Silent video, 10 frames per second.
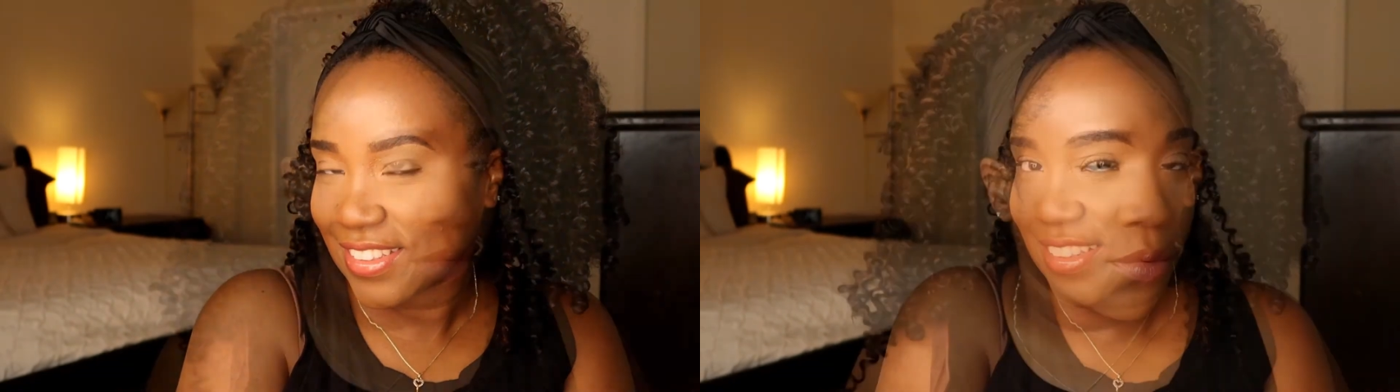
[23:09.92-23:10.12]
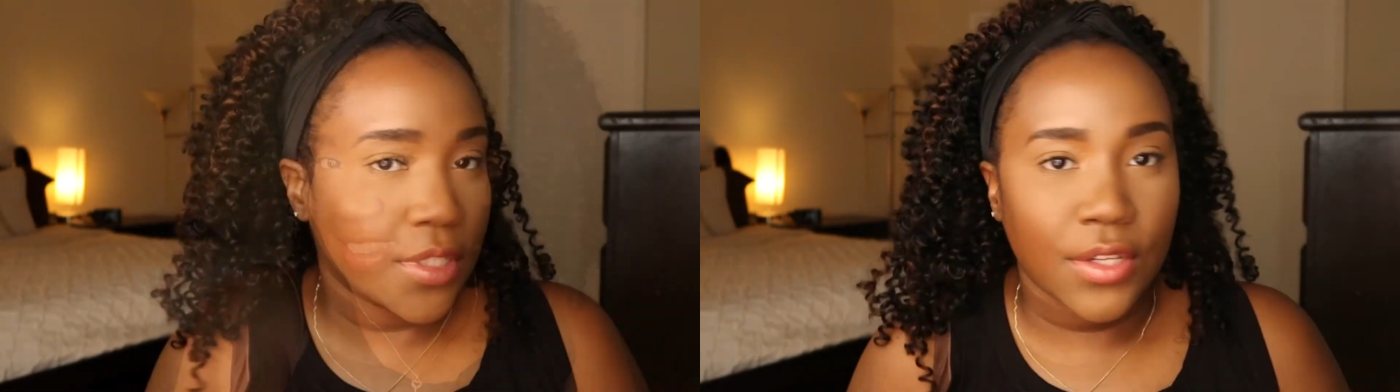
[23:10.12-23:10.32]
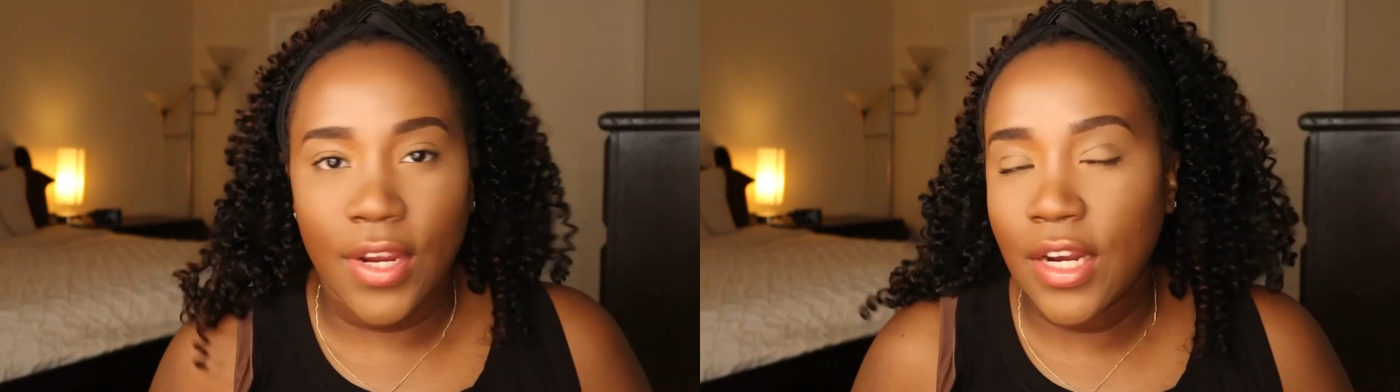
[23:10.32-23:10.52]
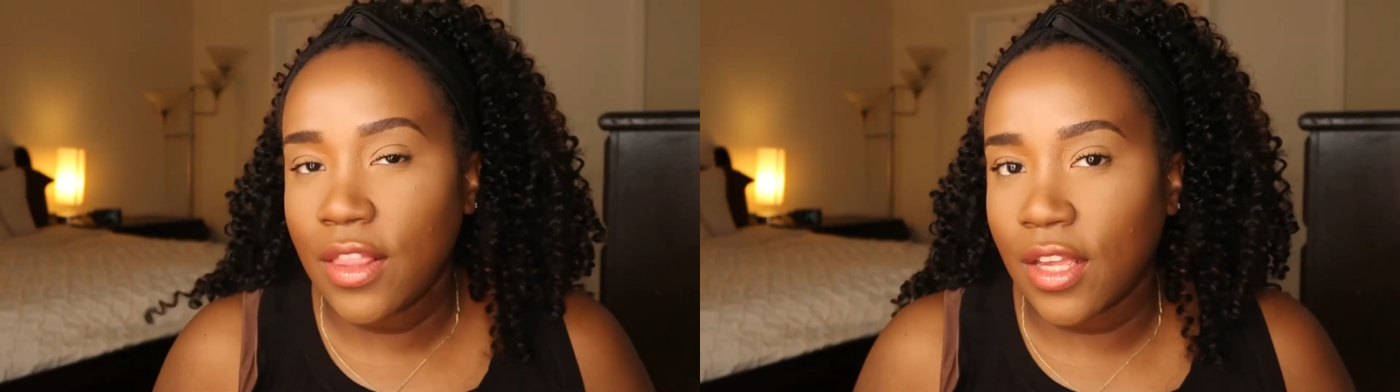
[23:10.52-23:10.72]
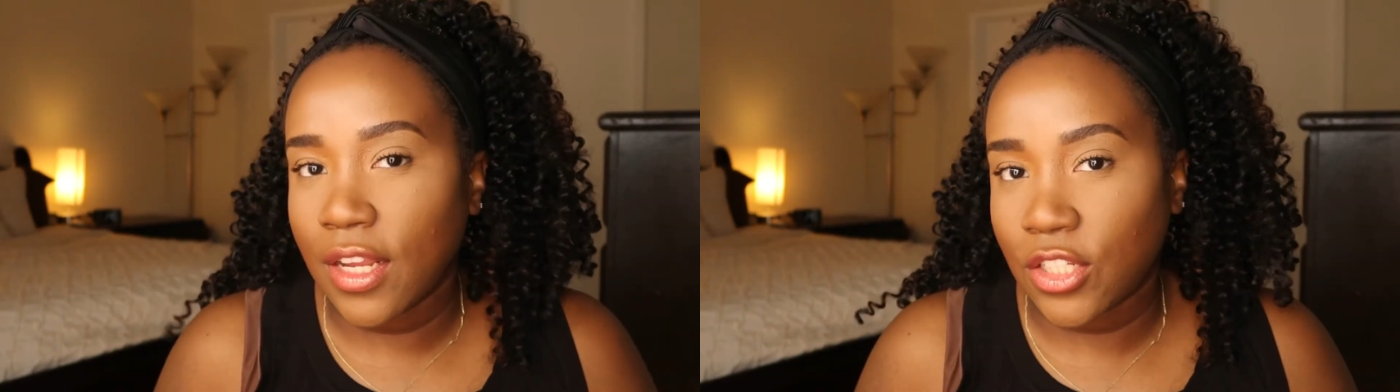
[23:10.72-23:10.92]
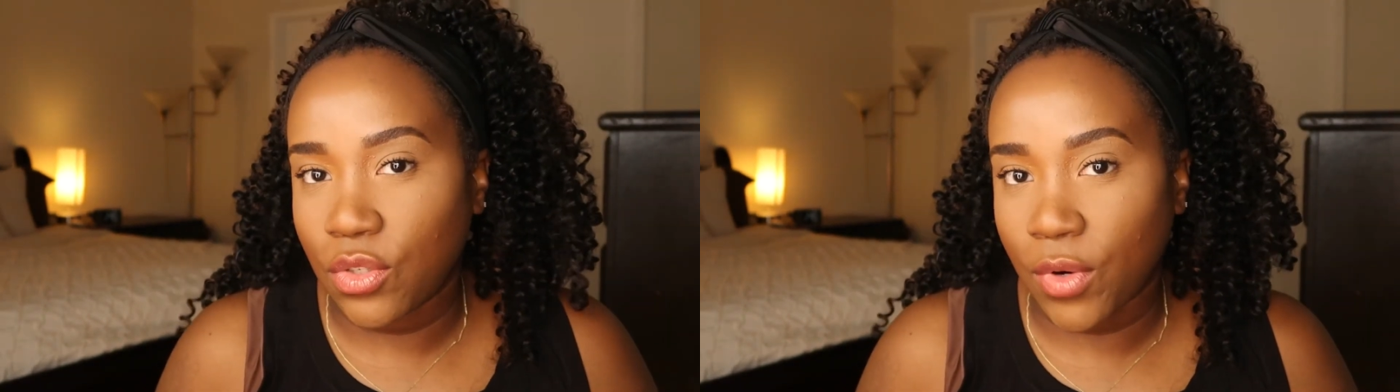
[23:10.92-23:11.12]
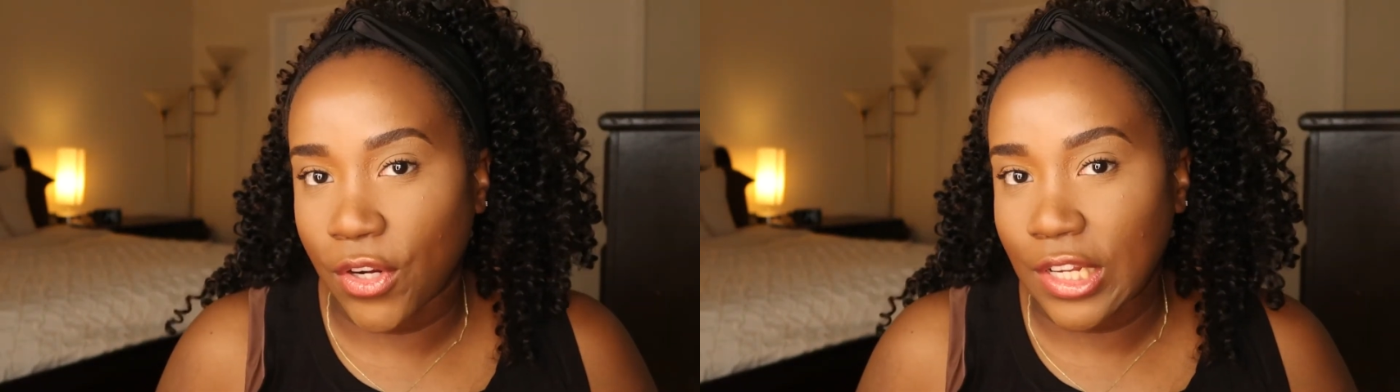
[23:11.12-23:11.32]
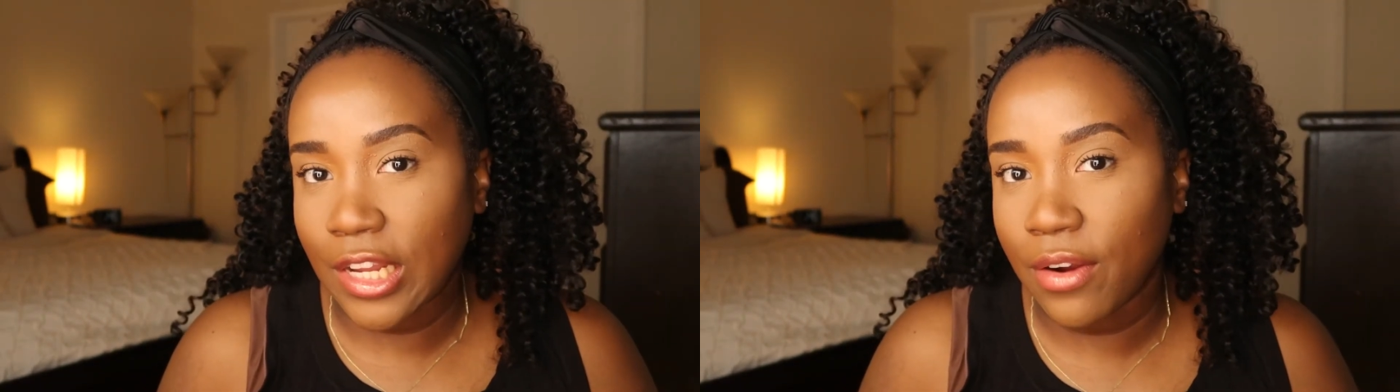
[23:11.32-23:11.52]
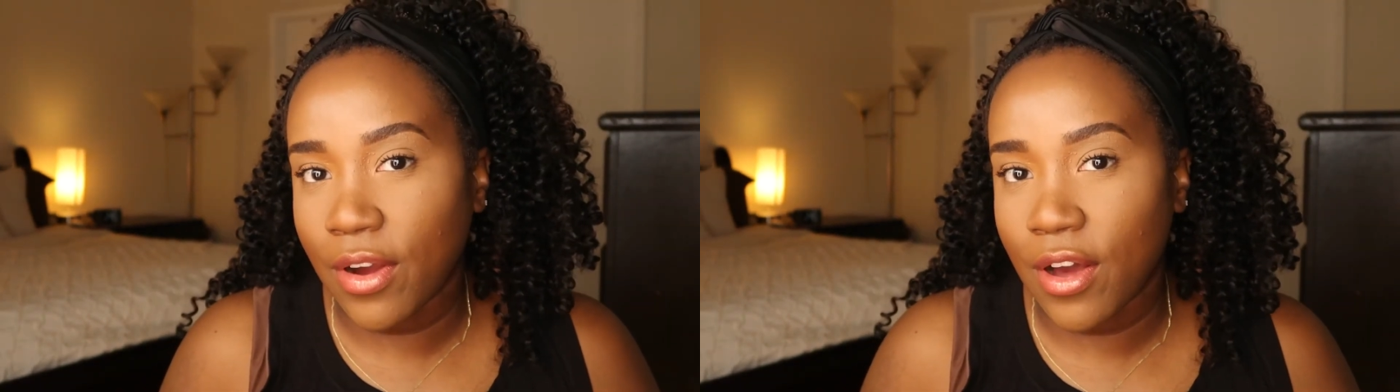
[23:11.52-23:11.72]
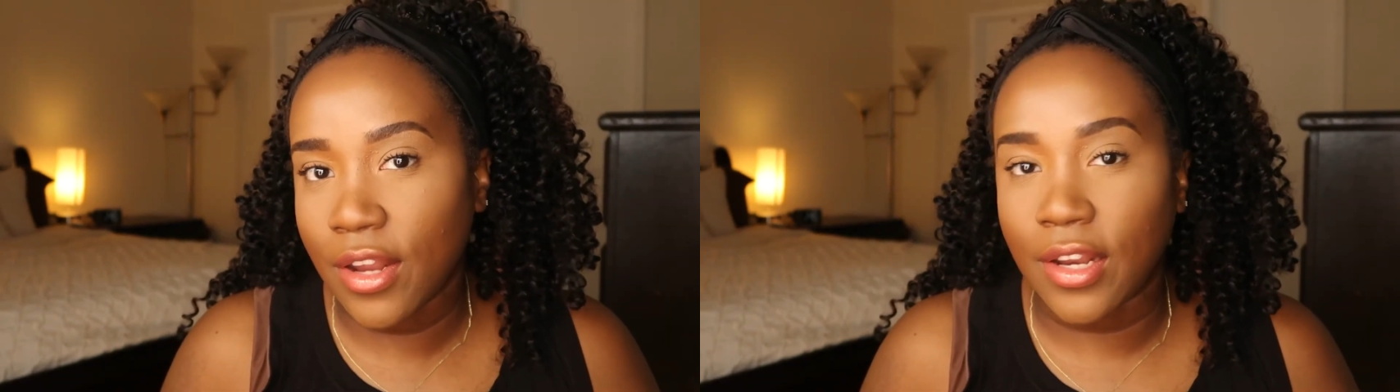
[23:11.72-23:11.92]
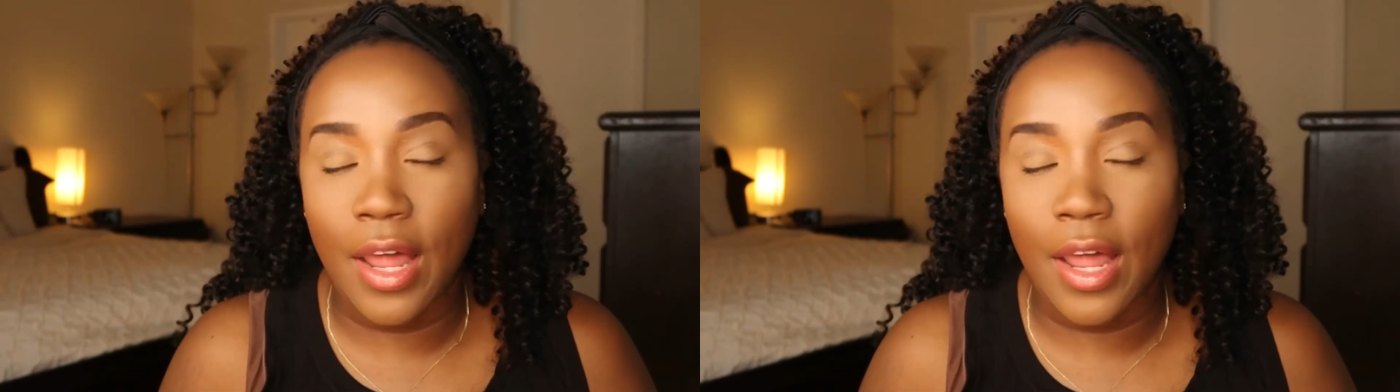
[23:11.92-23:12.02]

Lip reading: Was there anything that you weren't clear on?